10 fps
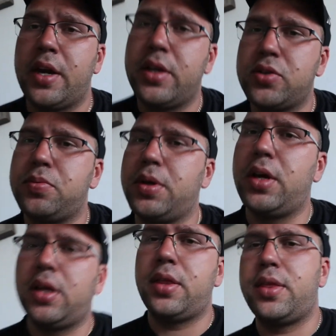is
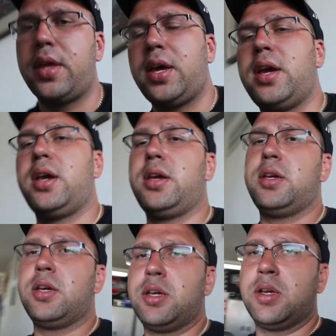with
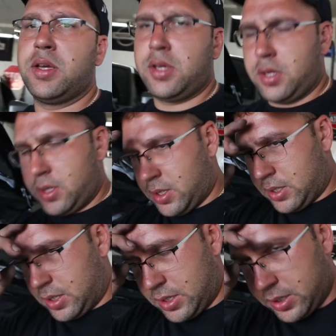a
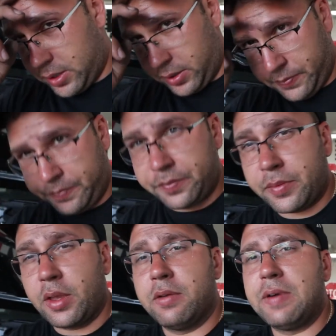
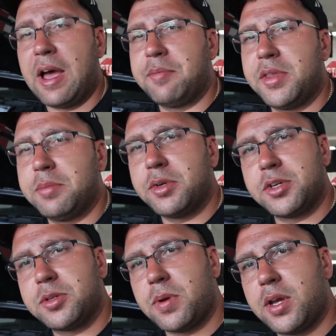
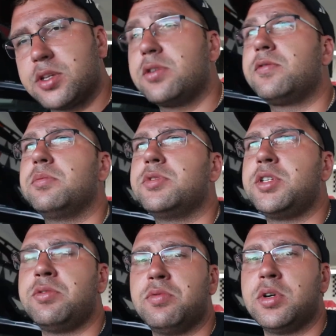5mm spacer from
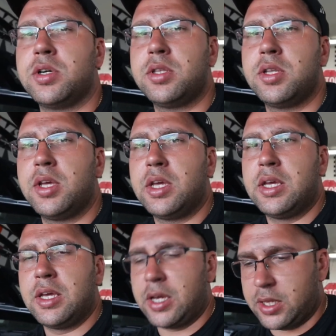Z1,
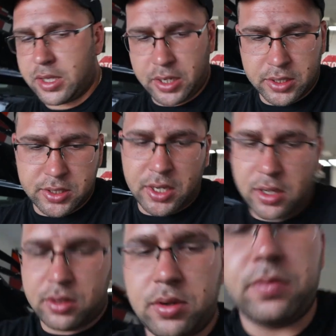and like I said,